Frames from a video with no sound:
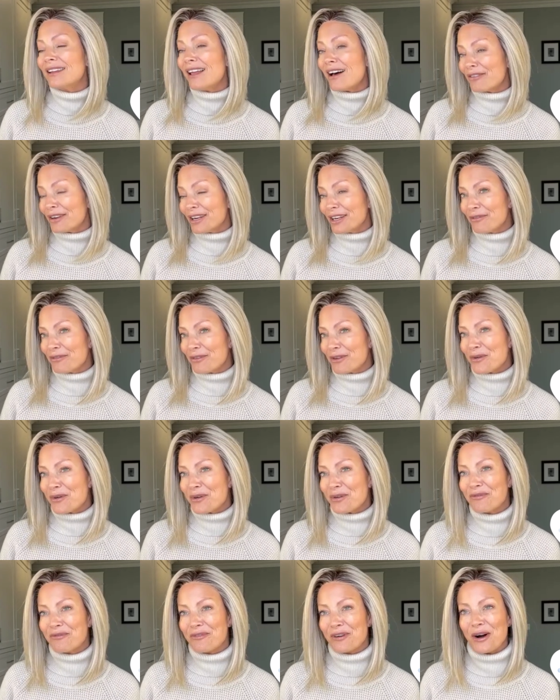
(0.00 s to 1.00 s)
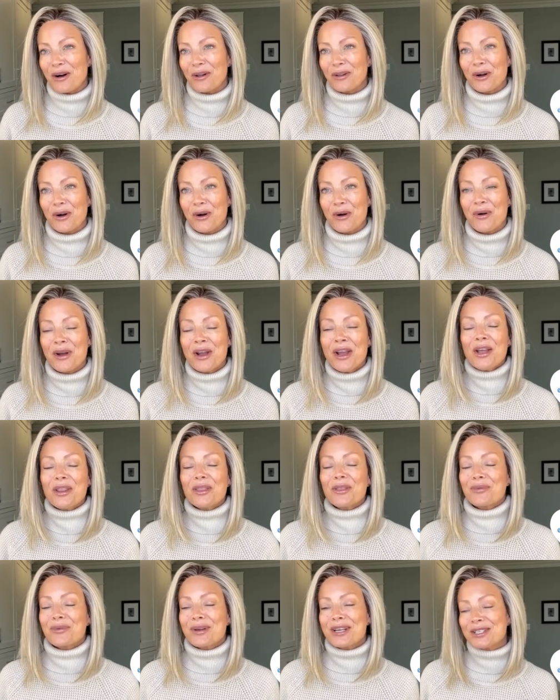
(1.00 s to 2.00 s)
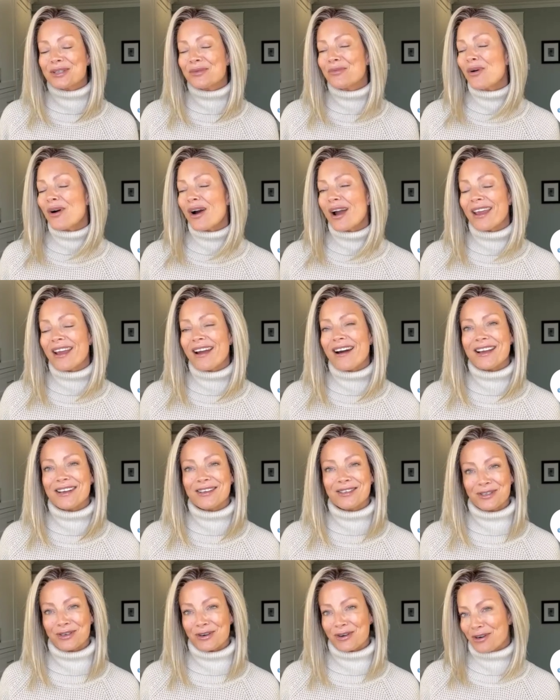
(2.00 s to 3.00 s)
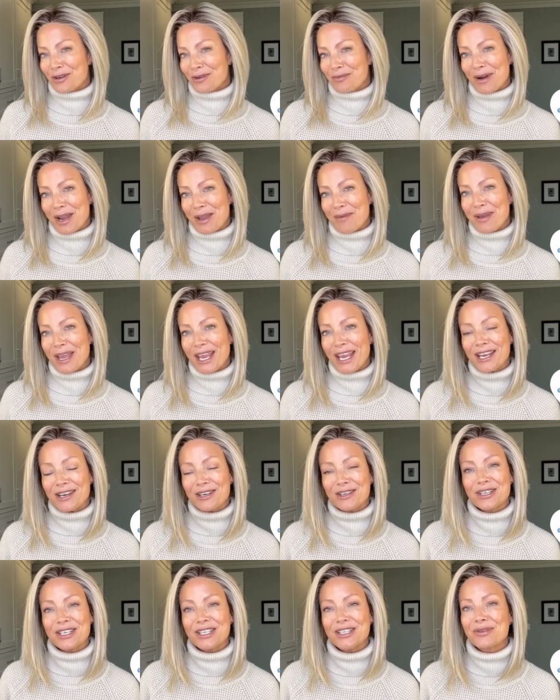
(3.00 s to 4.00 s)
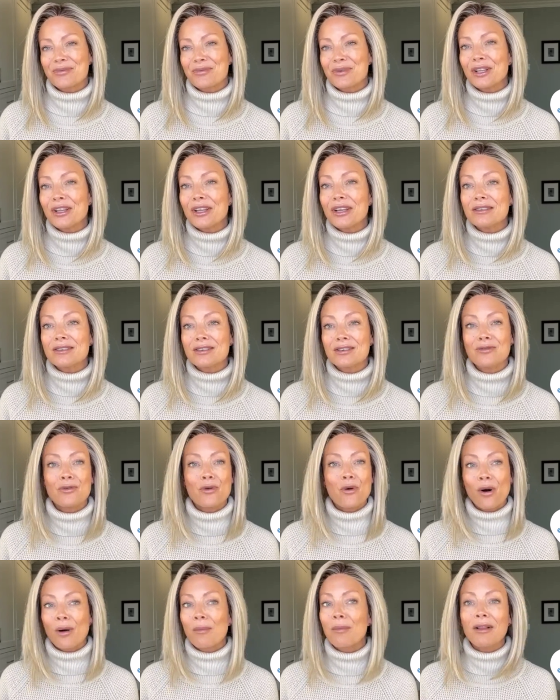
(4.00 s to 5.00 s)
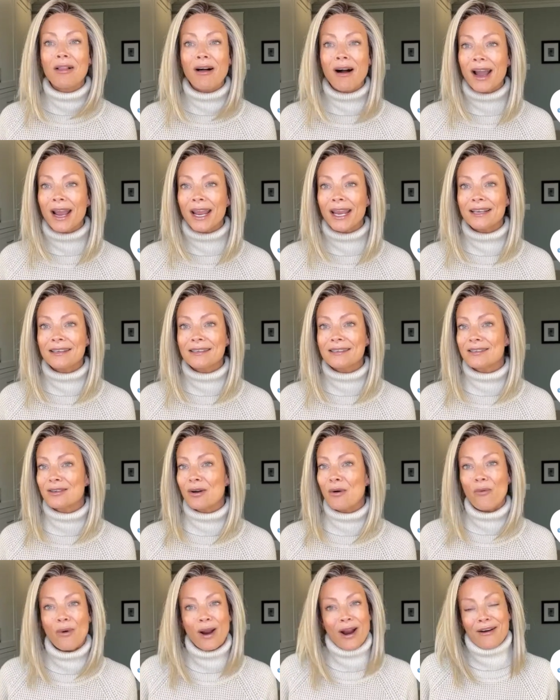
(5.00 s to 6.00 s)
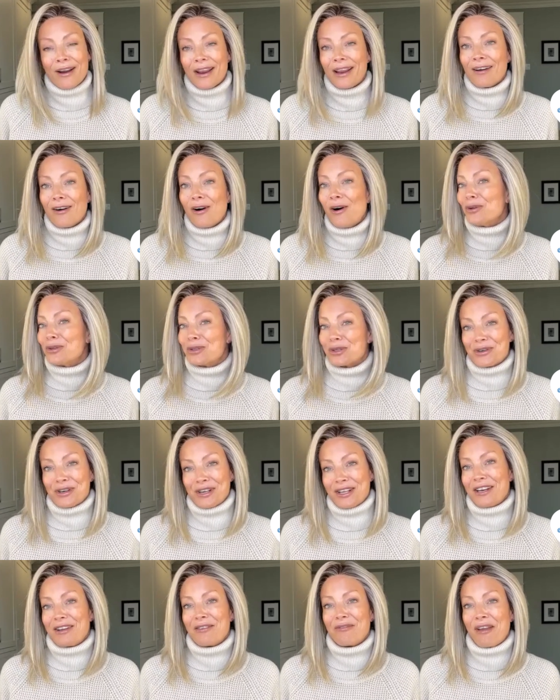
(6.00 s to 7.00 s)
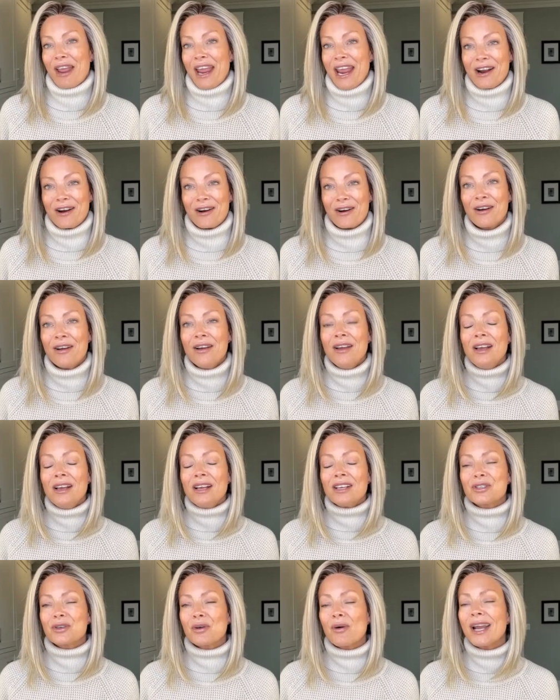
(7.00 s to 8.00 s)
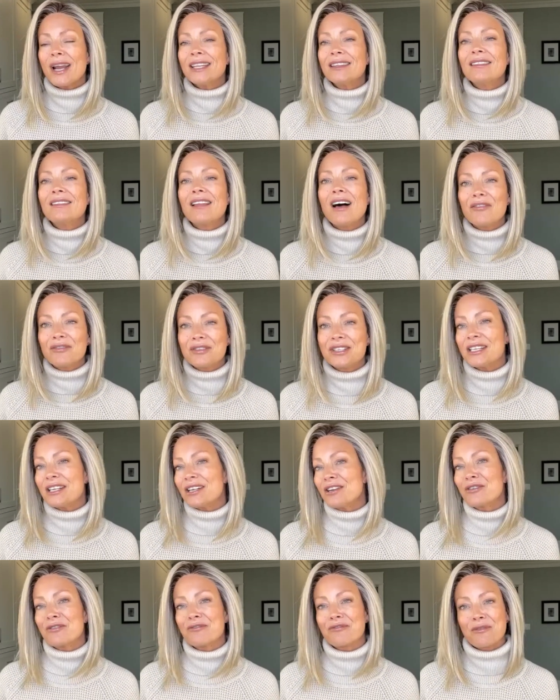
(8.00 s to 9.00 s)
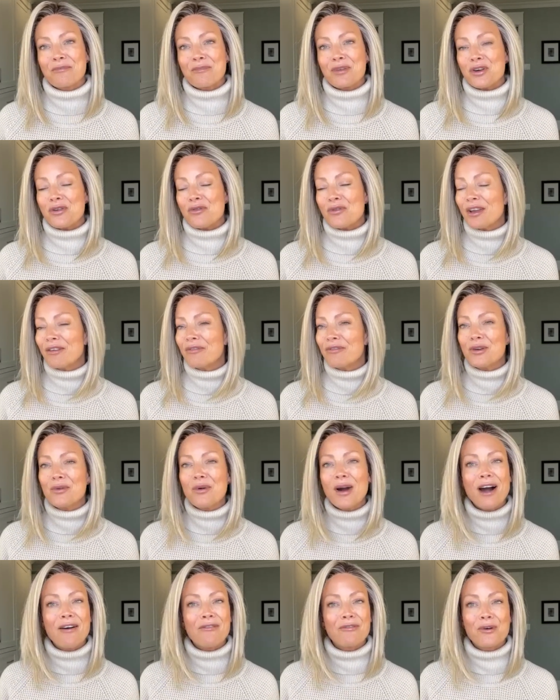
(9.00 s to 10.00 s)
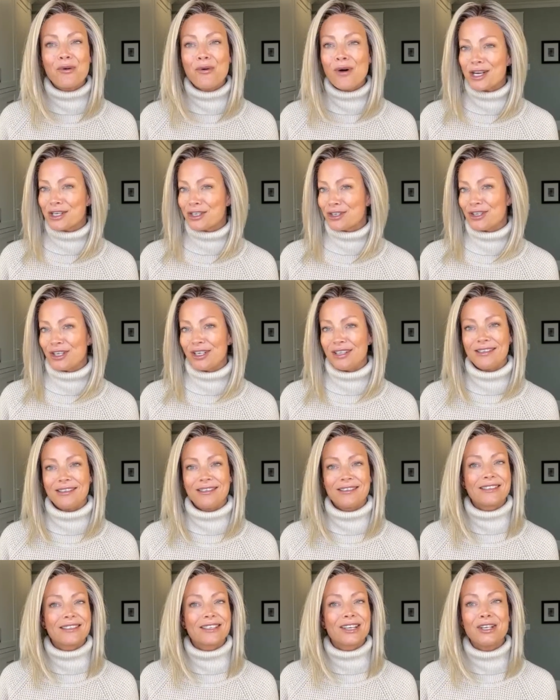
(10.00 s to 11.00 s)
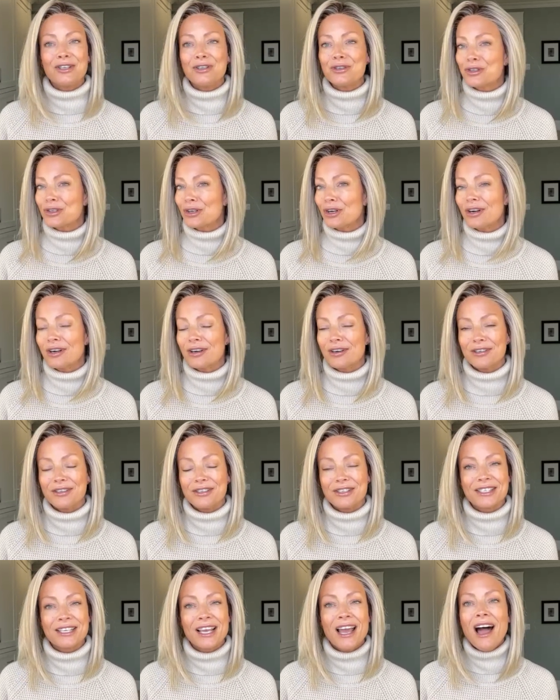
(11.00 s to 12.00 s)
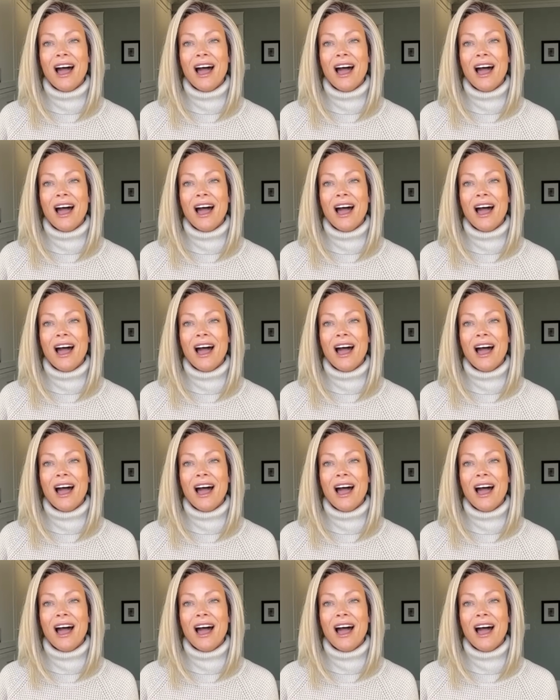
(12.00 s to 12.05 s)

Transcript: love it if you would follow. The reason why I started my page is really to normalize wearing alternative hair. So So I'd love to hear from you. If you have questions, concerns,